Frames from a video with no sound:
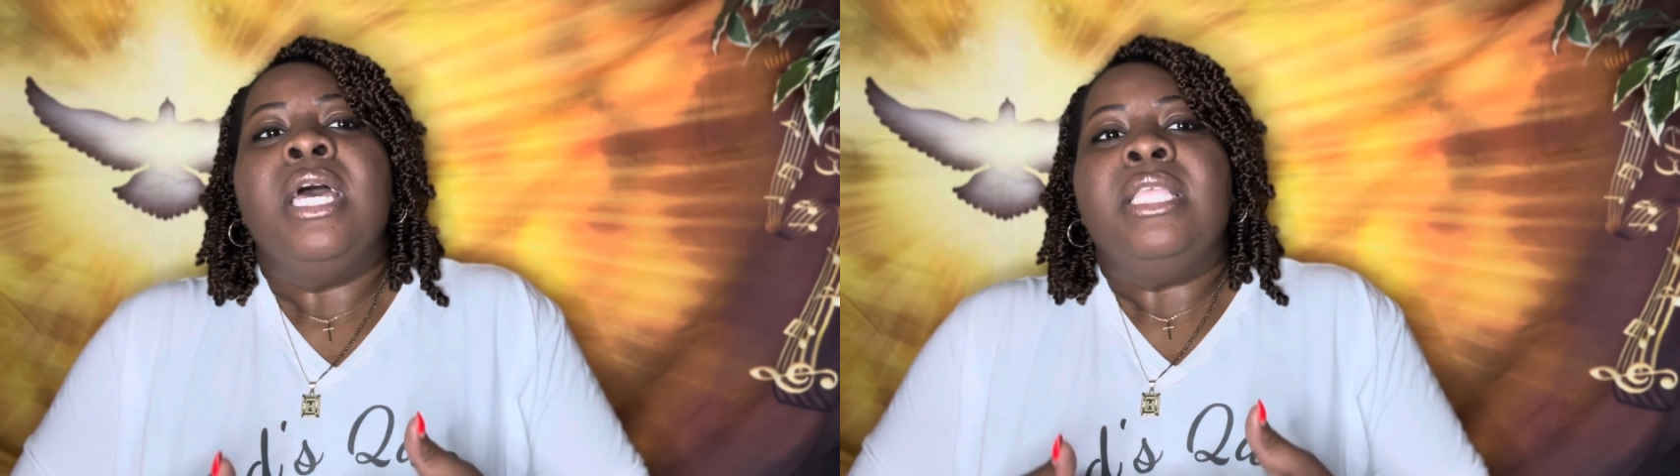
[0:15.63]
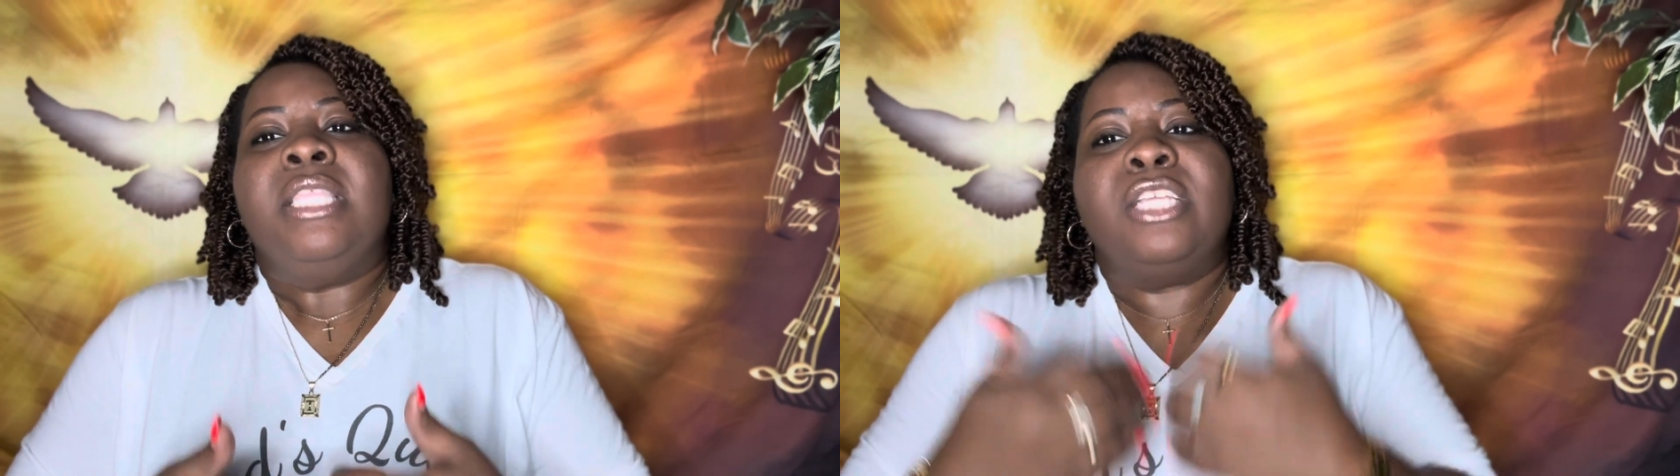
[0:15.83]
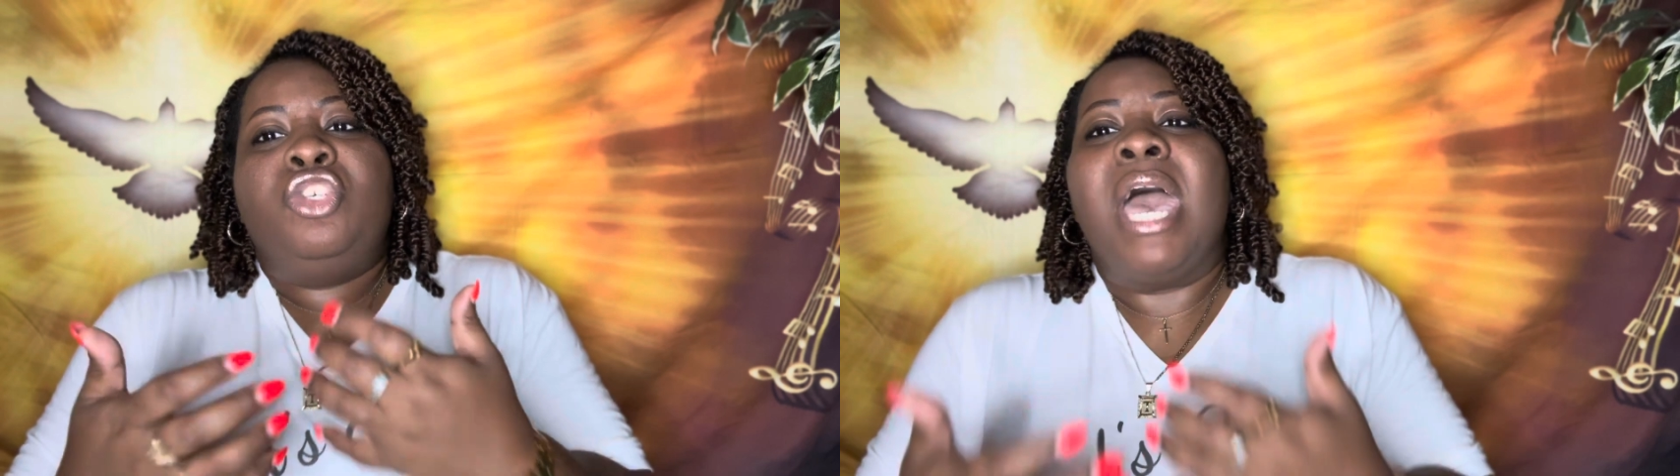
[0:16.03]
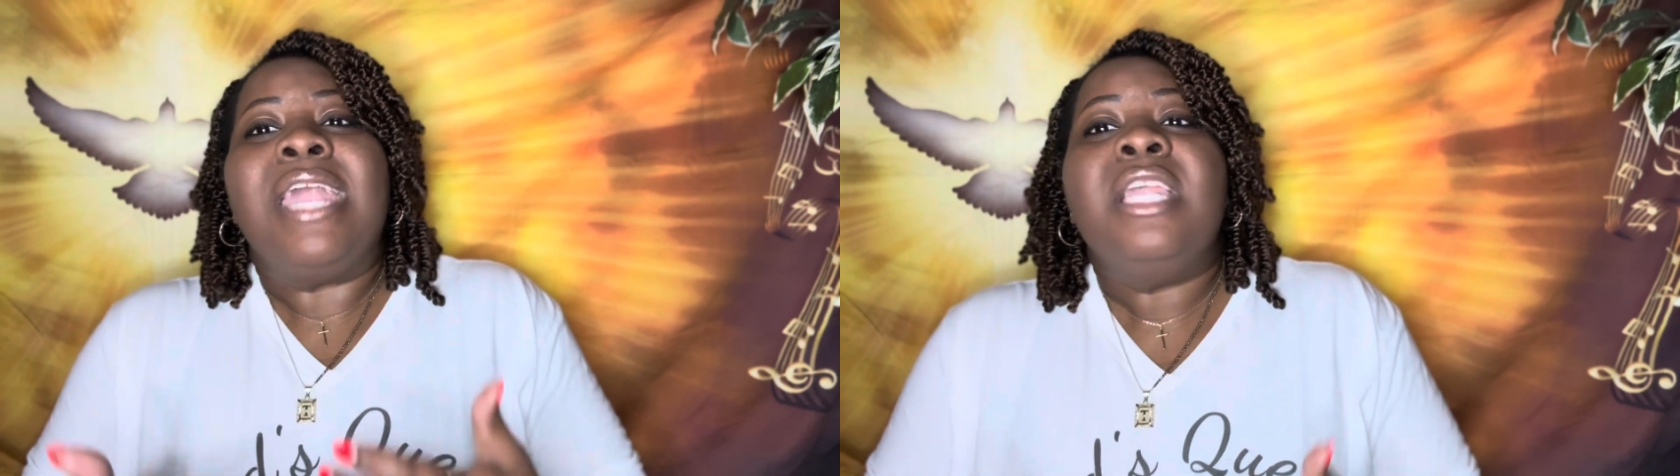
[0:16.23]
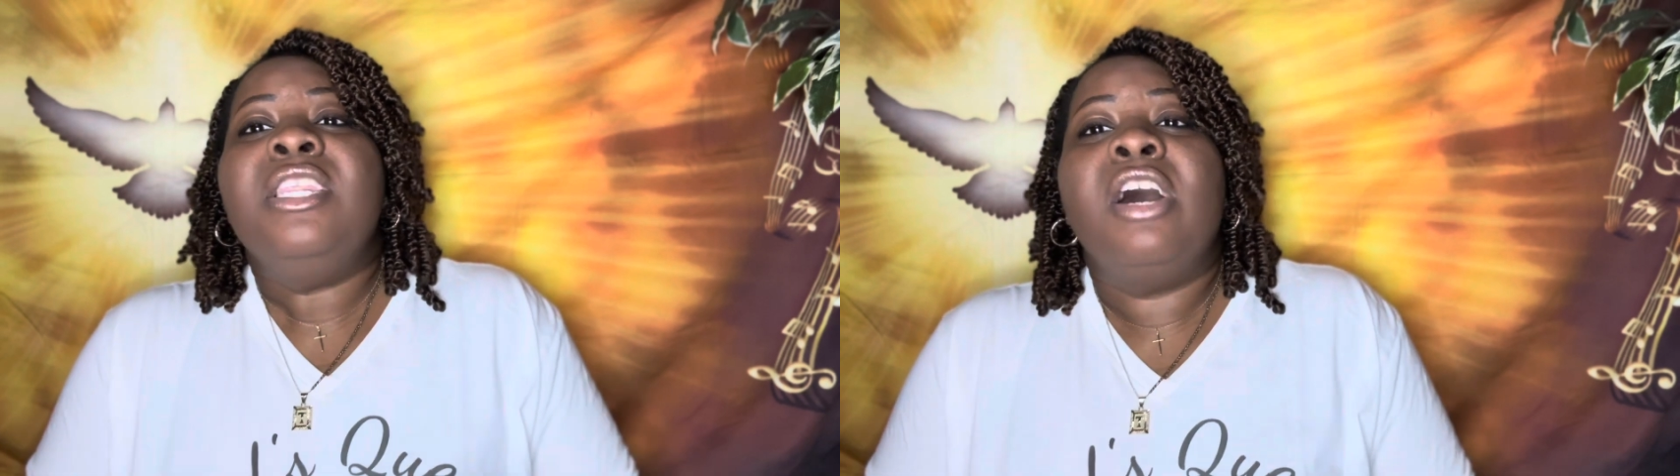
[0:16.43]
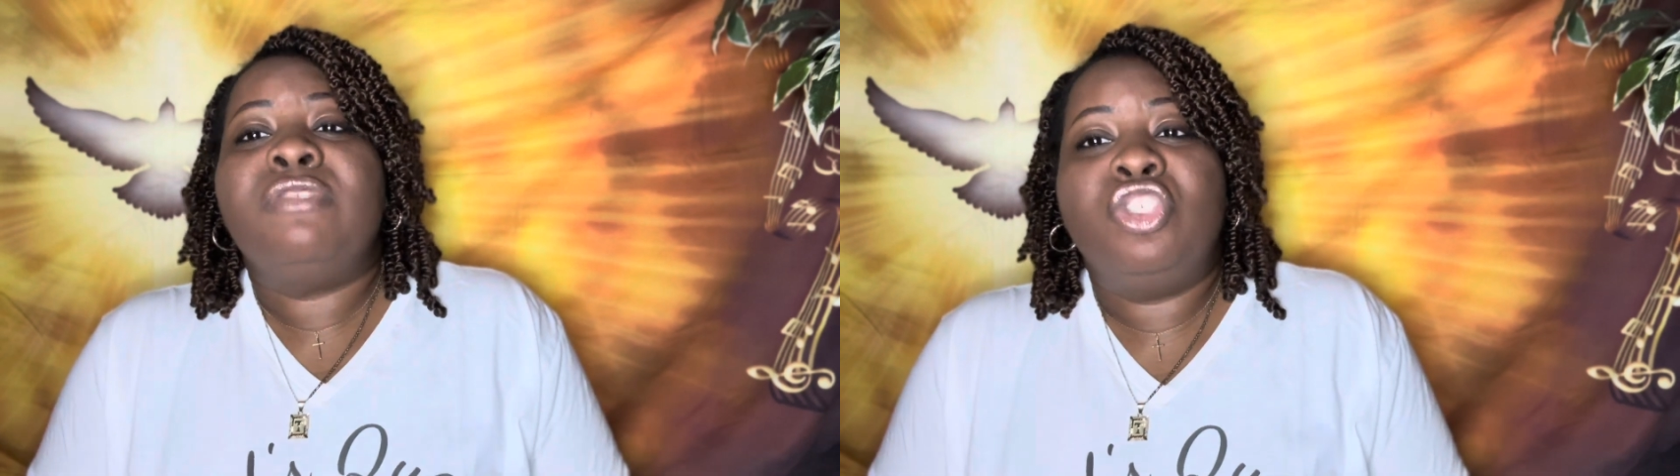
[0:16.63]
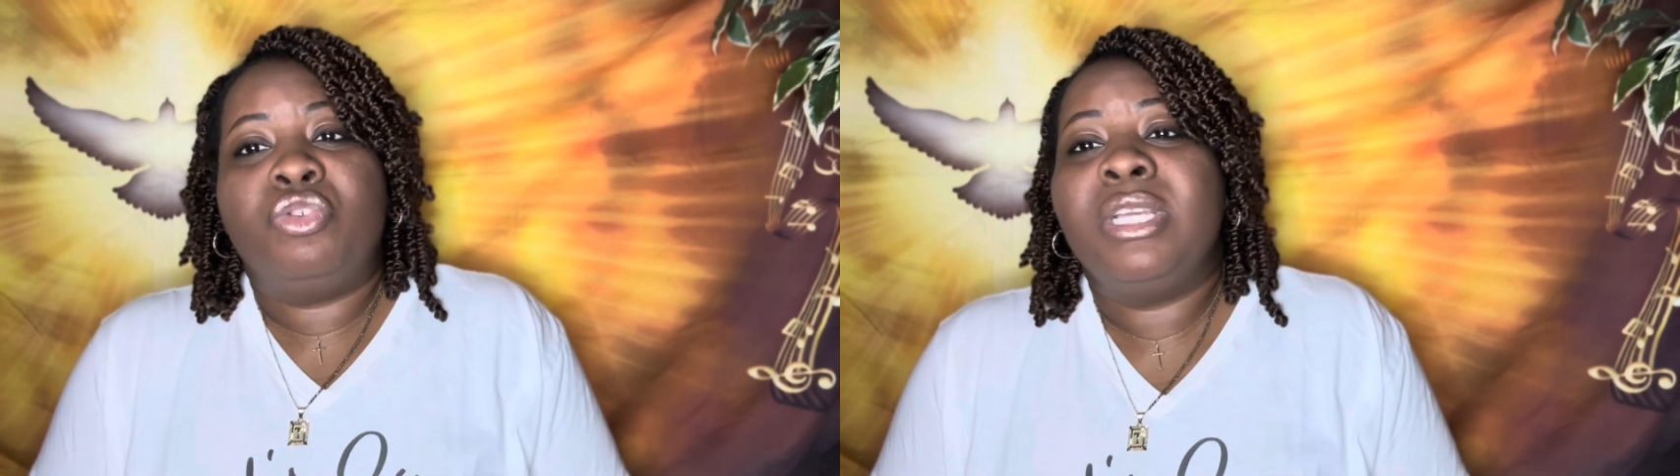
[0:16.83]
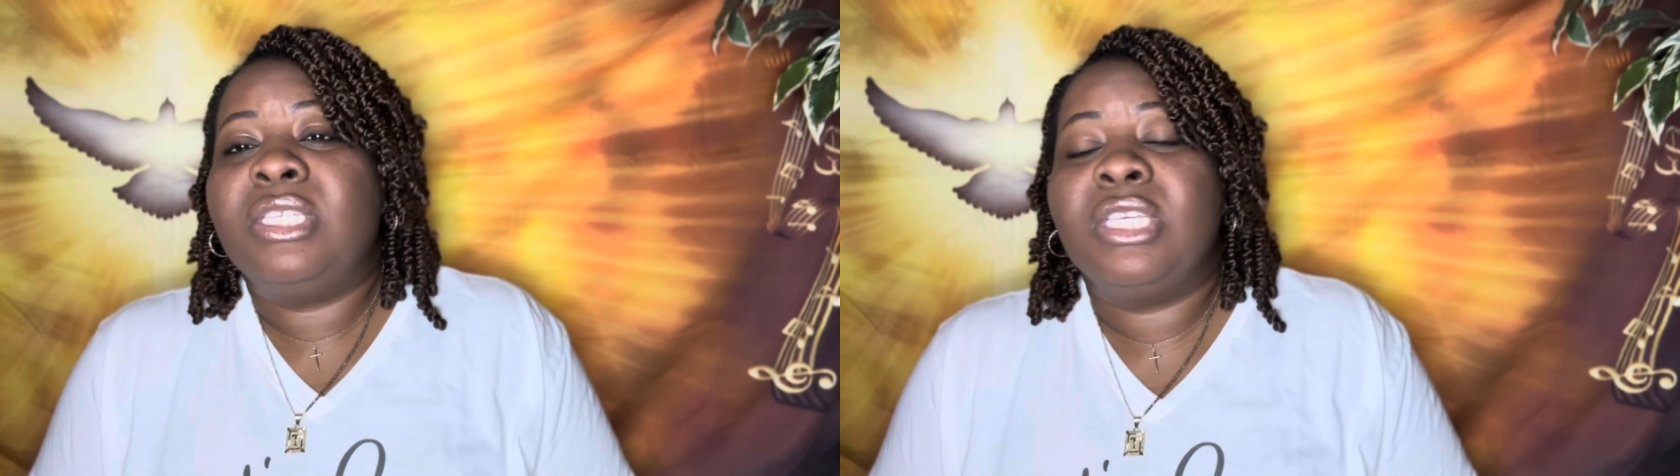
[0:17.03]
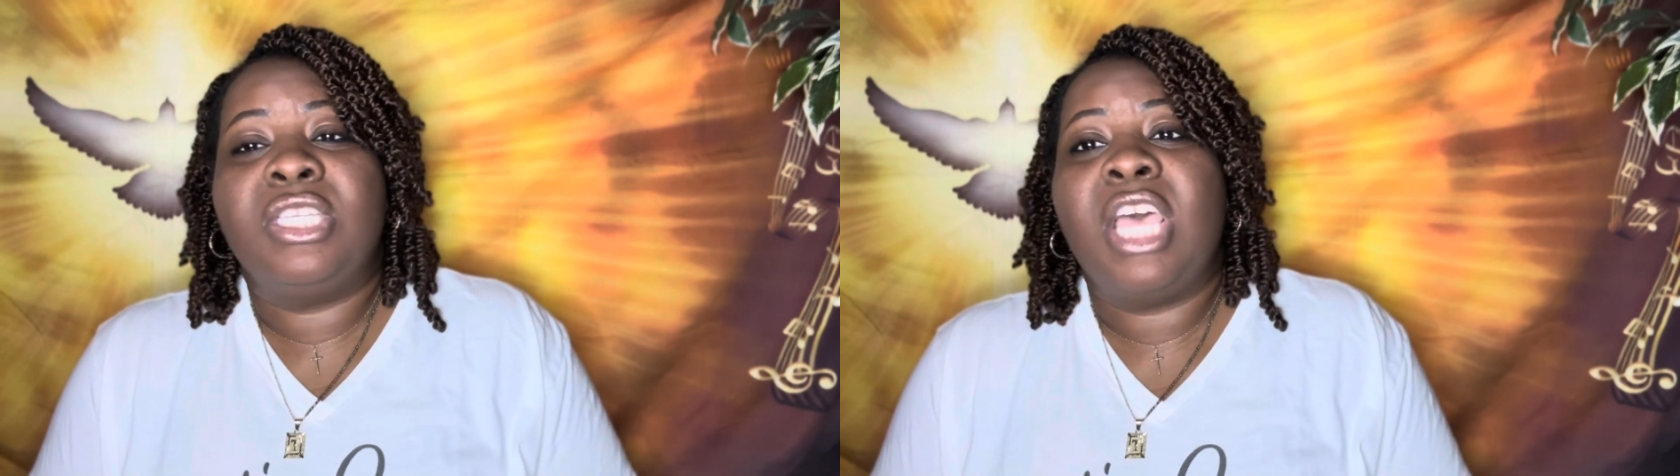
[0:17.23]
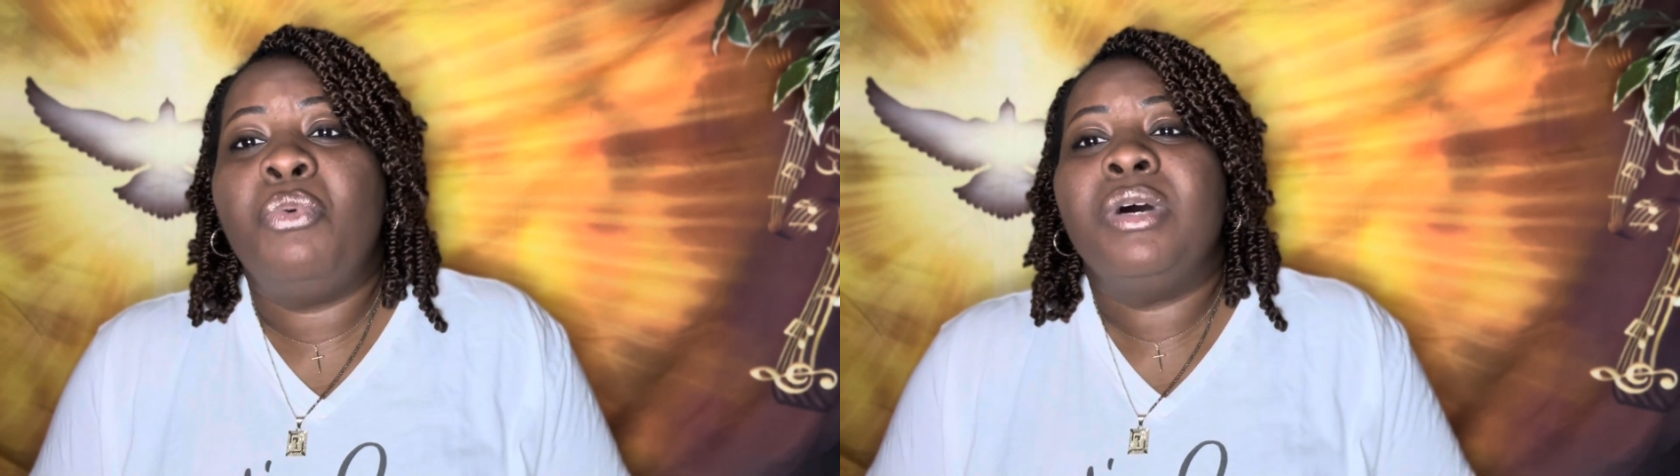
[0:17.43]
that you had enough strength to
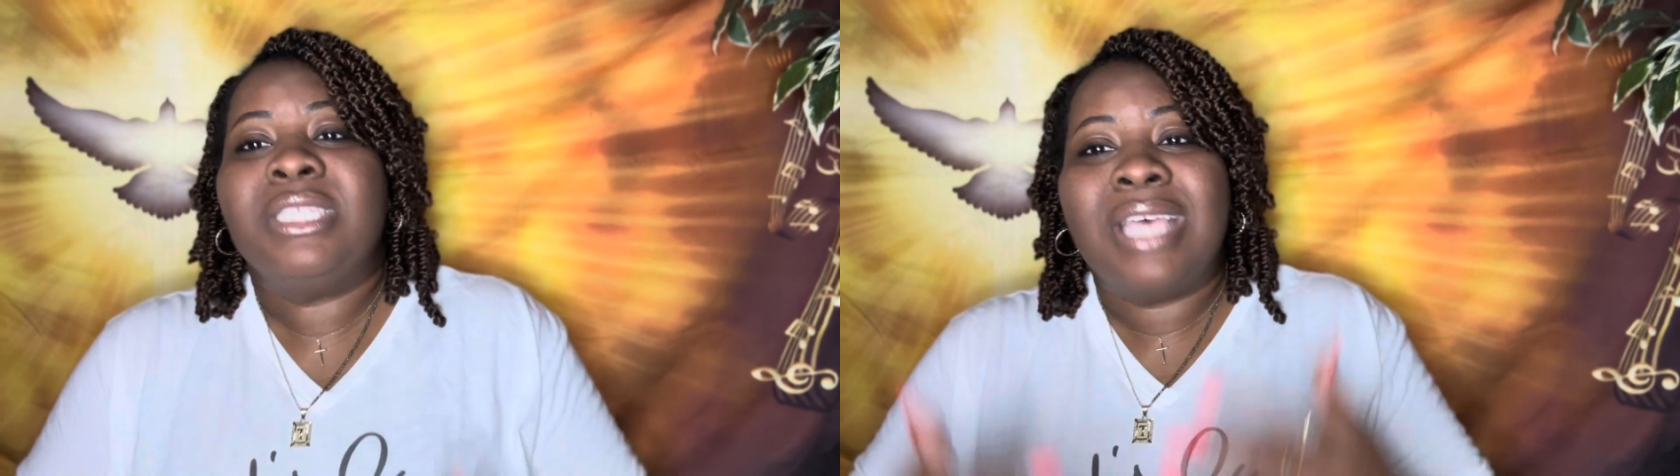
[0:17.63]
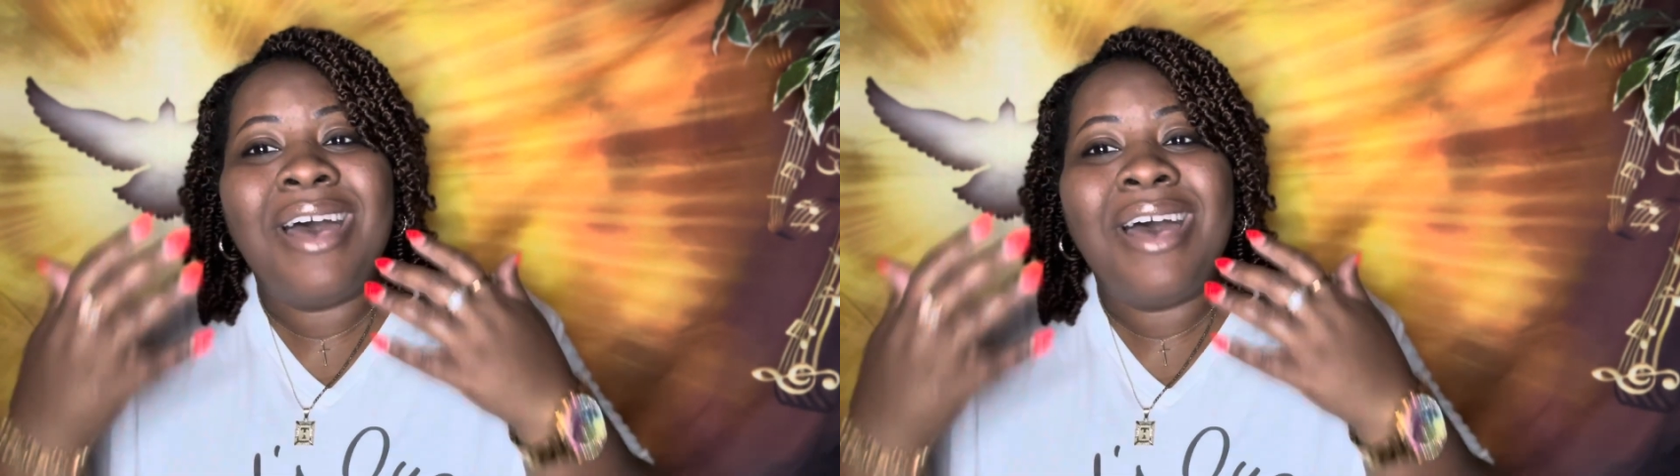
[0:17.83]
say was,